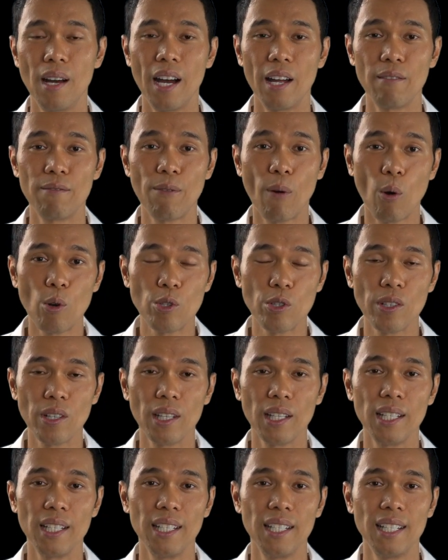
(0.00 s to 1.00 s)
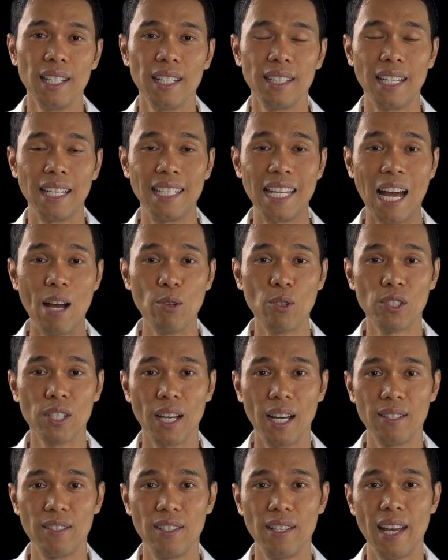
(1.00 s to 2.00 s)
Unfortunately, the
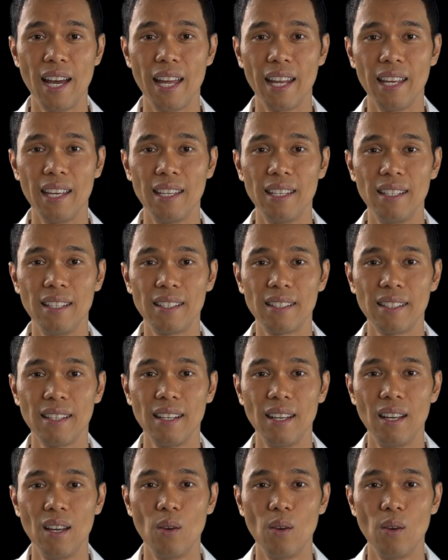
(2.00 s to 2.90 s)
downside to that is,